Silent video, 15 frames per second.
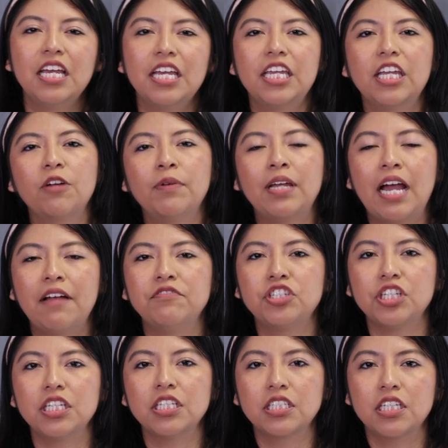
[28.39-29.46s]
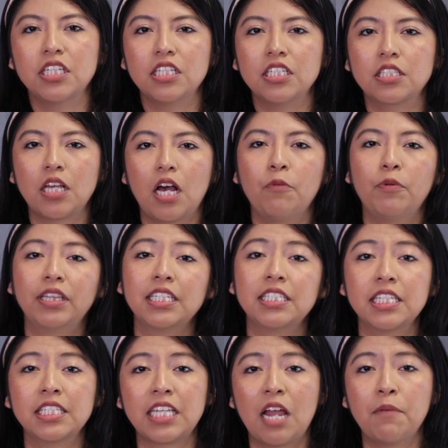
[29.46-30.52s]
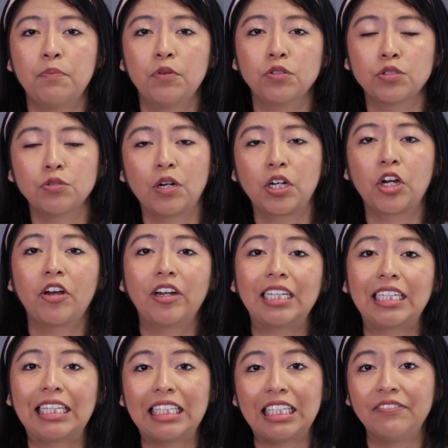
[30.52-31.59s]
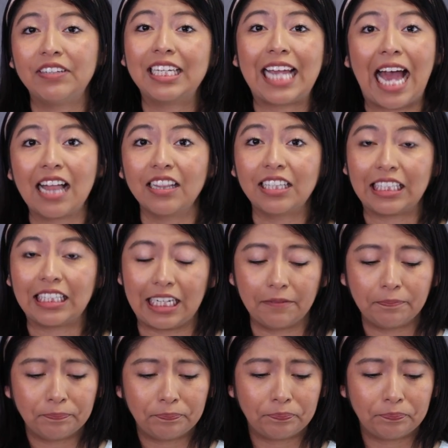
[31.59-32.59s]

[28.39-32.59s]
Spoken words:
Here we have Jesus with his disciples who are currently leaving Galilee.